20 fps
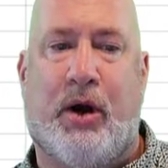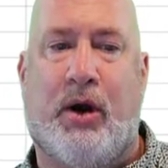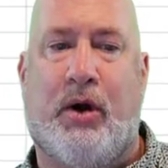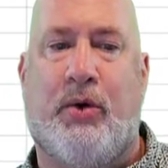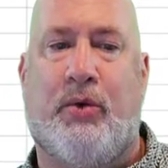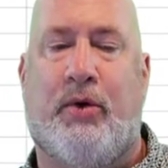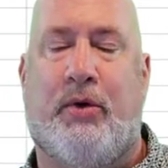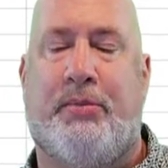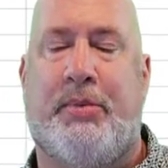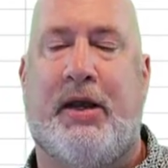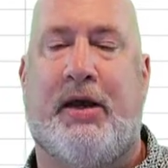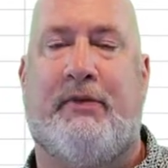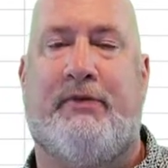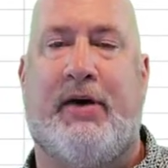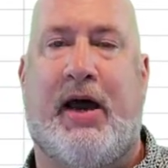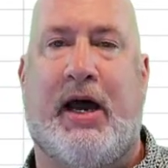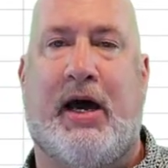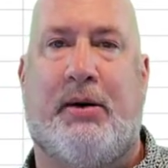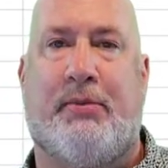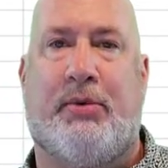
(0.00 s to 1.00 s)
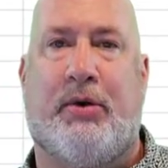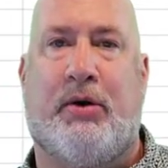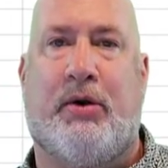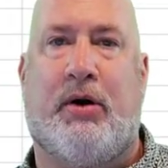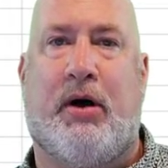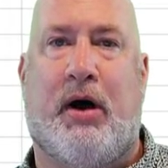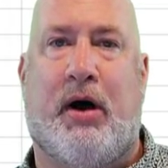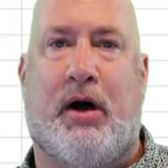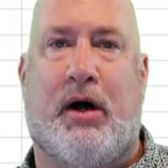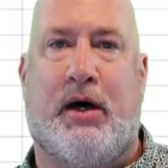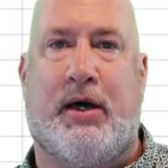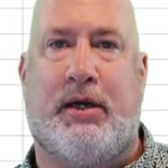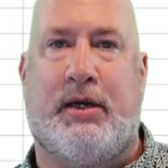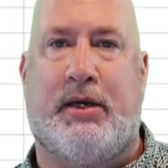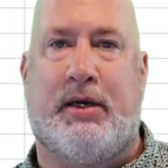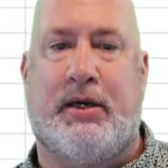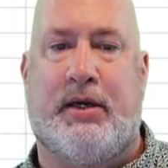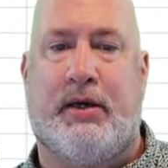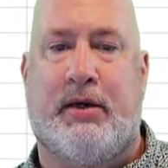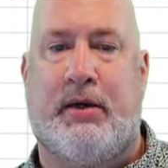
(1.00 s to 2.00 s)
will be available
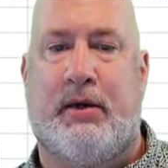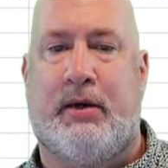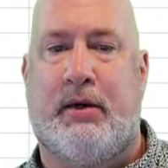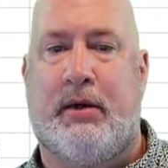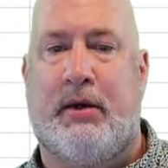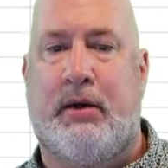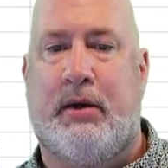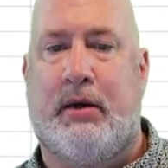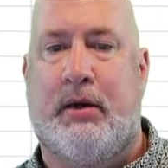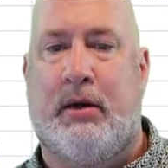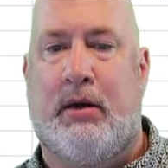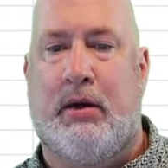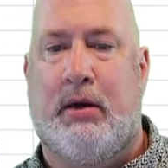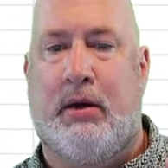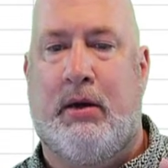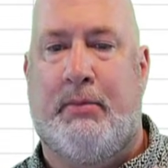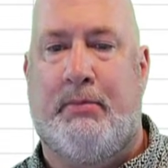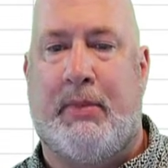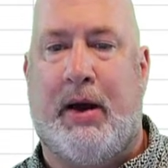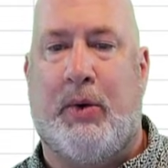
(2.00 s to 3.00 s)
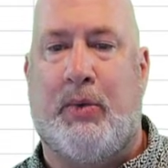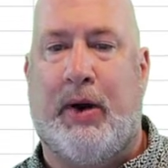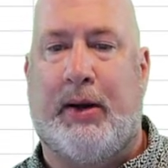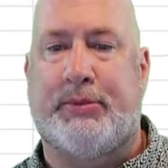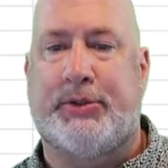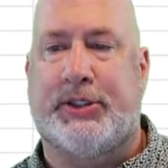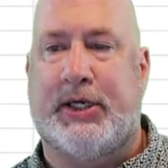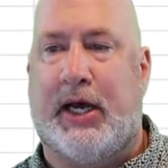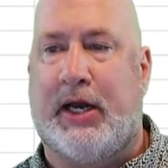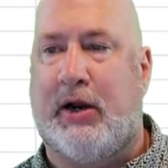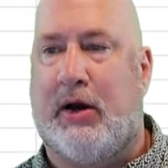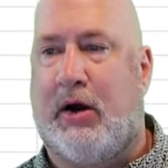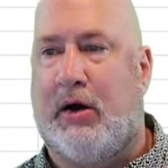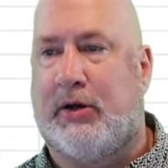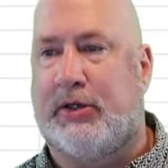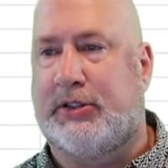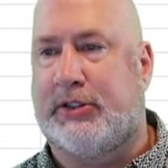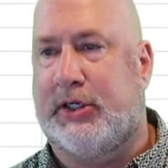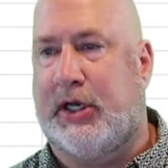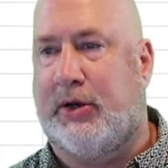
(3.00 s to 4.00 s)
on my website
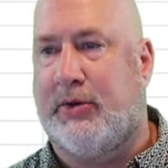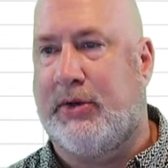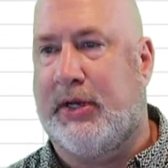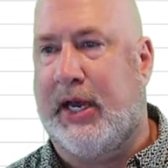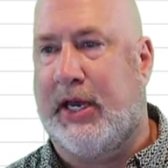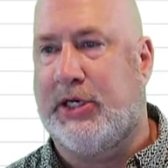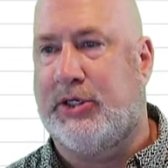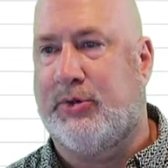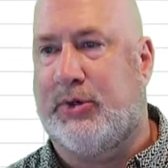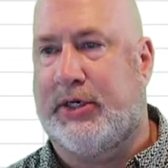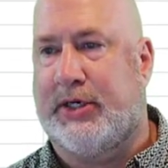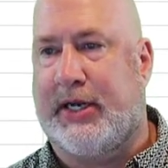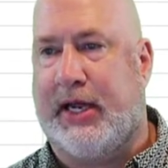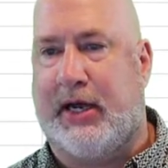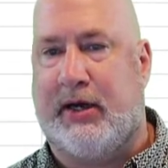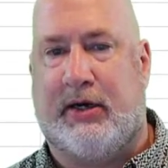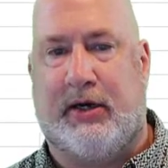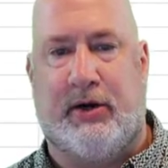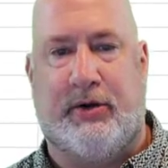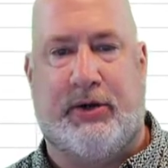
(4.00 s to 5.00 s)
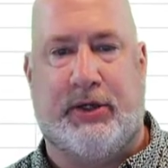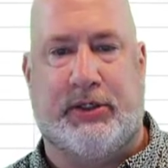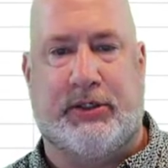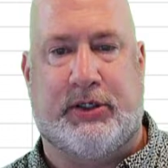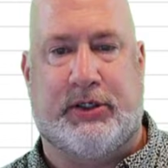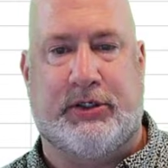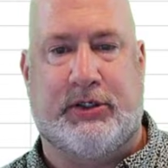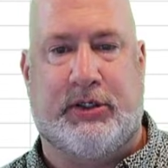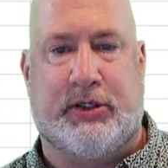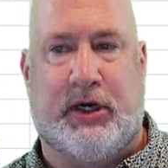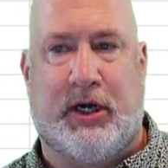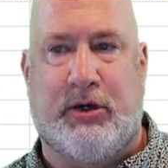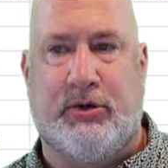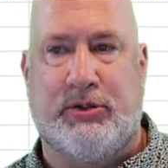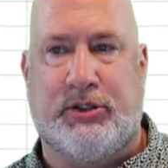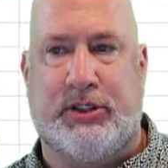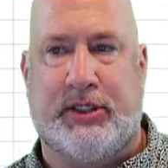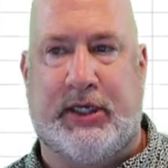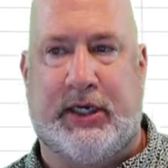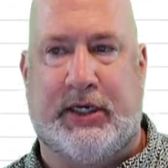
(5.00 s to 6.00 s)
also in case you want to download it. So let's
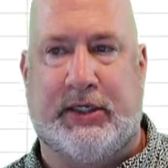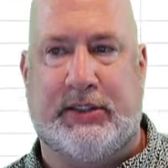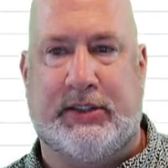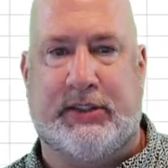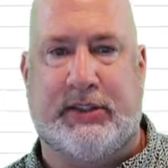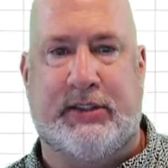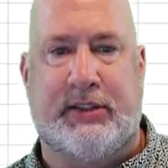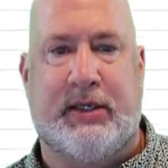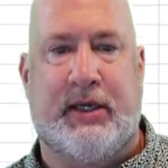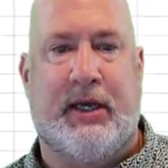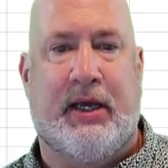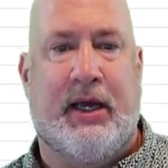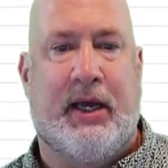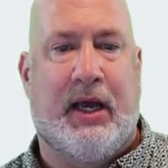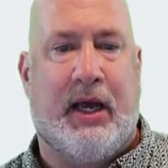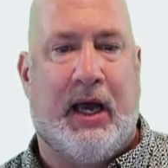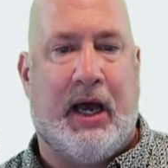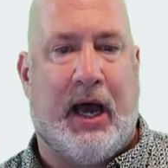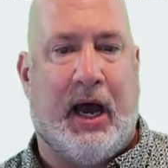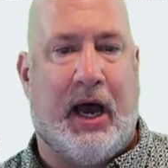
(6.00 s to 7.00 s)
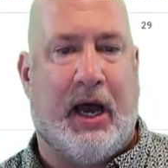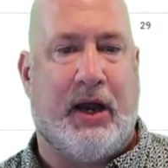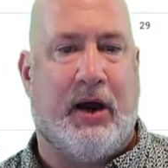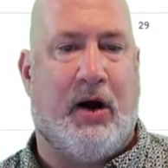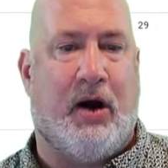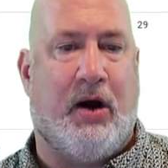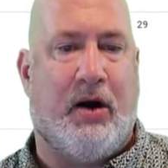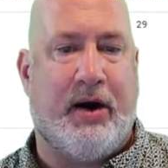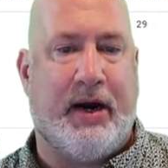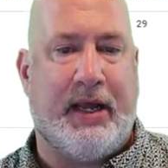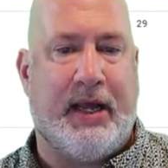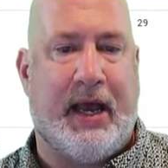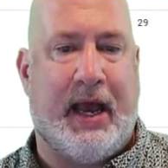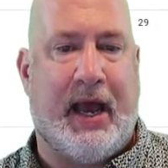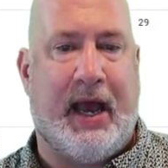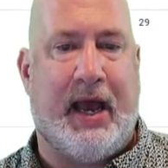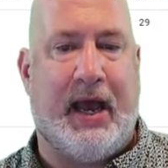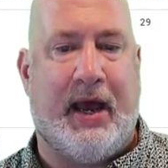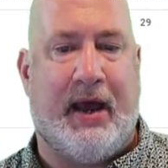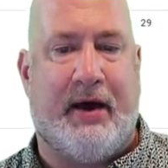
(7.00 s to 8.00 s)
close this. I already
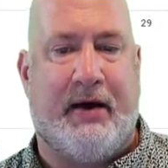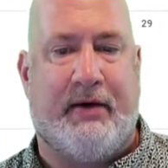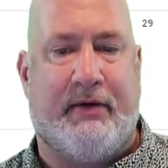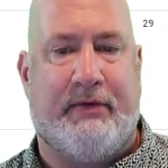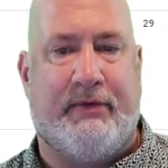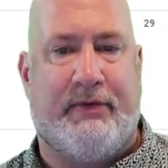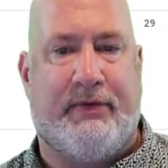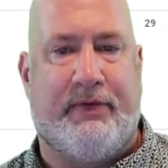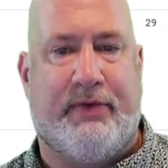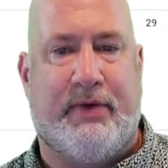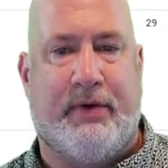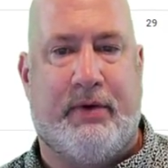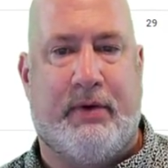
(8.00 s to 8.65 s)
have